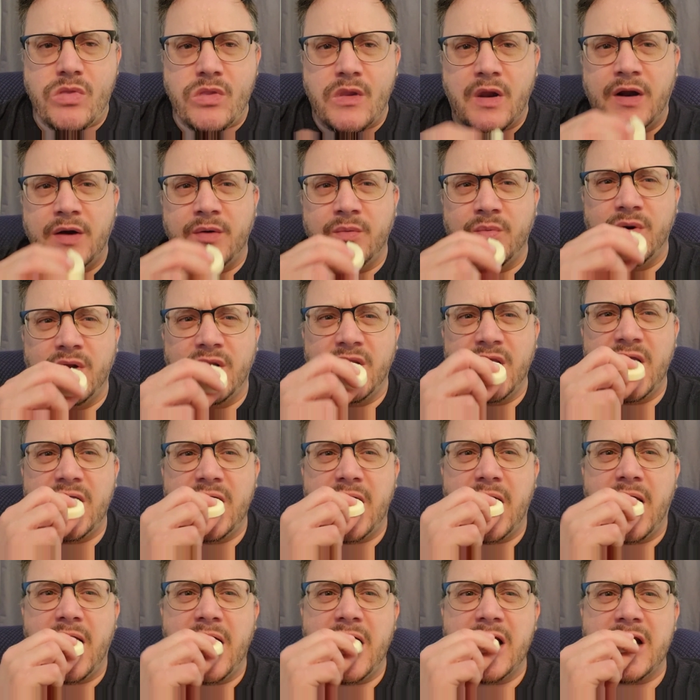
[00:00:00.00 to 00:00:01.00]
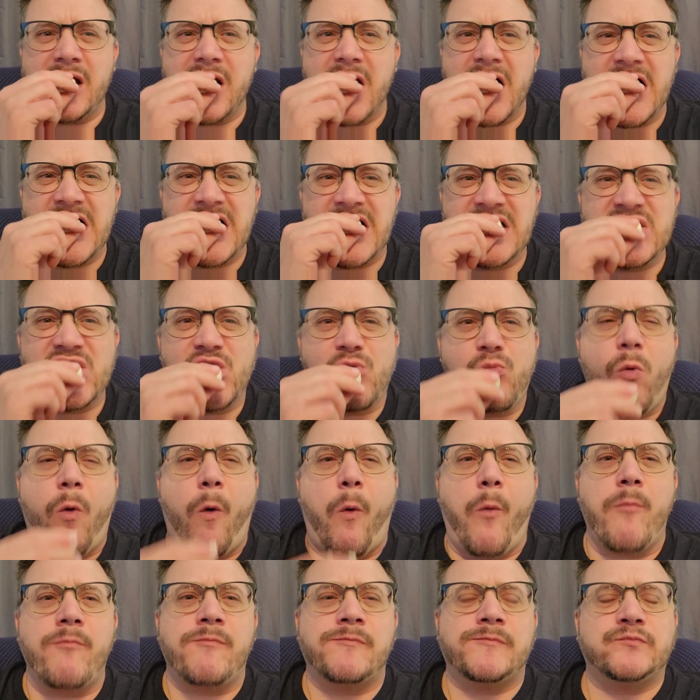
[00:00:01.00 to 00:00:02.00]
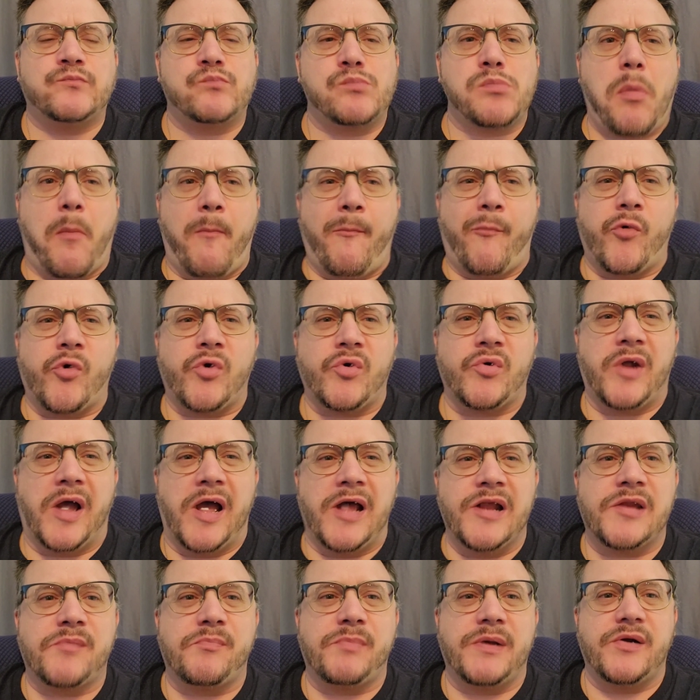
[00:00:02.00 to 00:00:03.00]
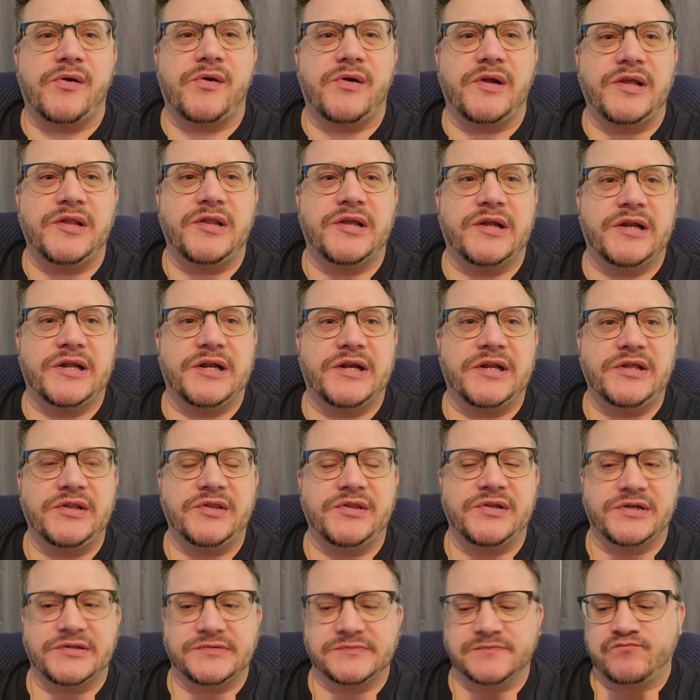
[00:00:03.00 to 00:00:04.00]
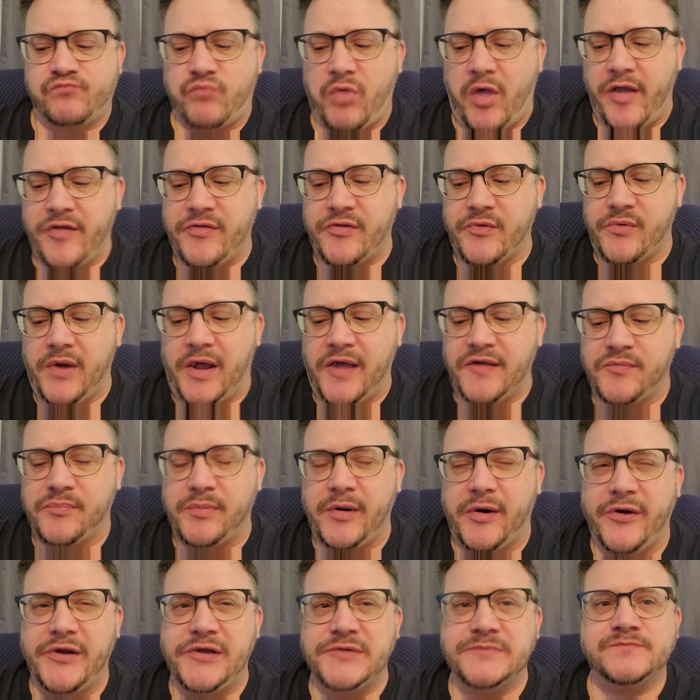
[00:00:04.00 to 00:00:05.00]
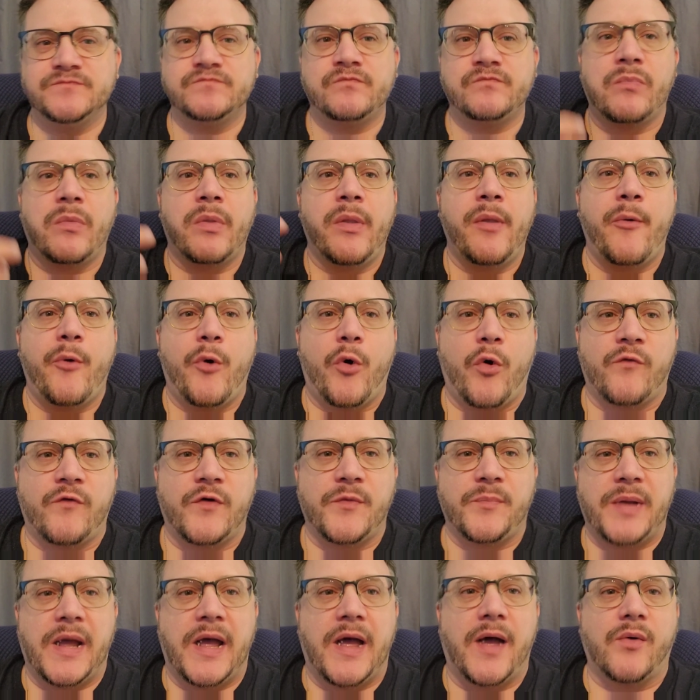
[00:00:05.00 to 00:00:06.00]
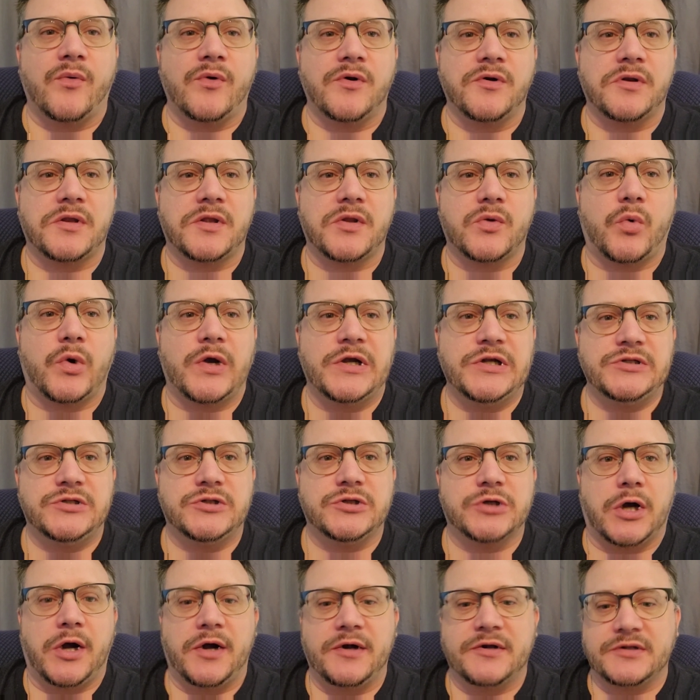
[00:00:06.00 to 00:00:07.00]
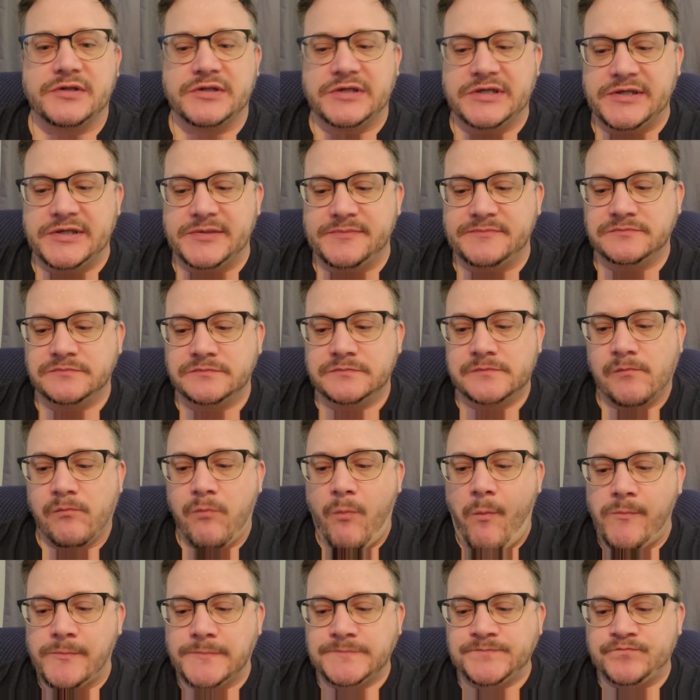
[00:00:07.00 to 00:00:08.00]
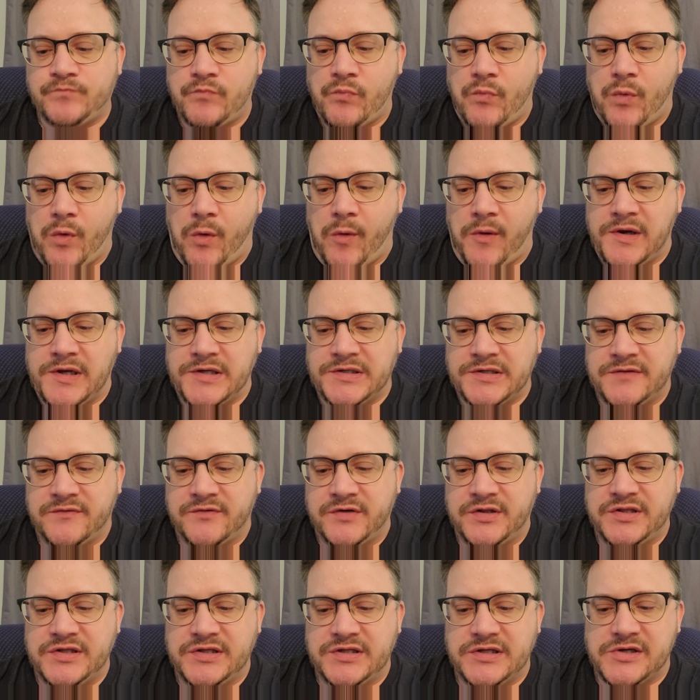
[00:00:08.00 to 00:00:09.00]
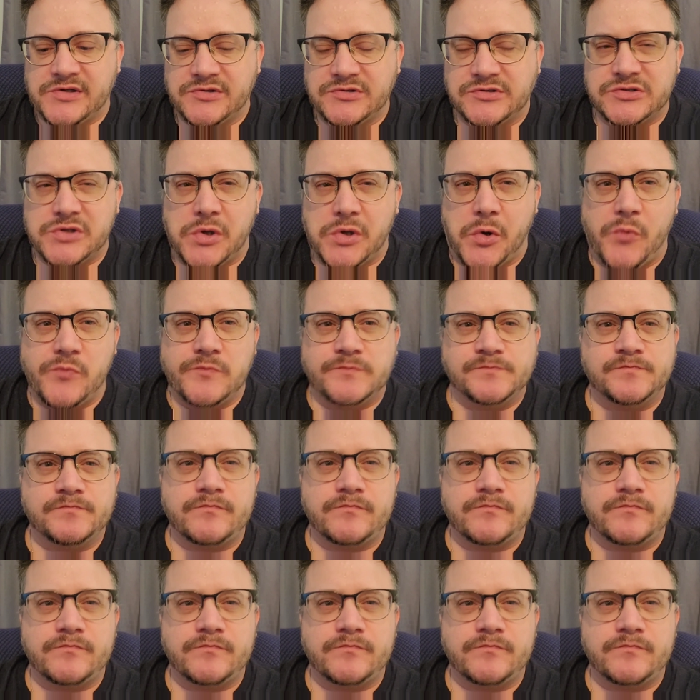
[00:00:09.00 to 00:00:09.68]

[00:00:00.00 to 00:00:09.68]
I really taste more raspberry than anything. Like the raspberry overpowers the white chocolate and everything else. So